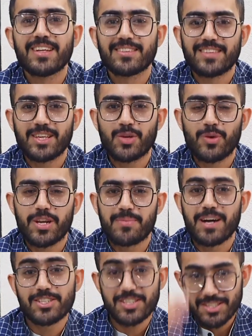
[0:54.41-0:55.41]
Thank you very
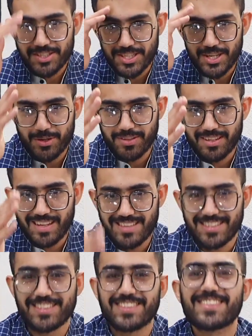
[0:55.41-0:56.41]
much. See you in the
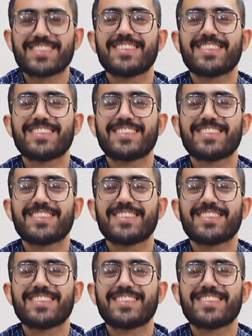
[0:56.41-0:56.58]
classes.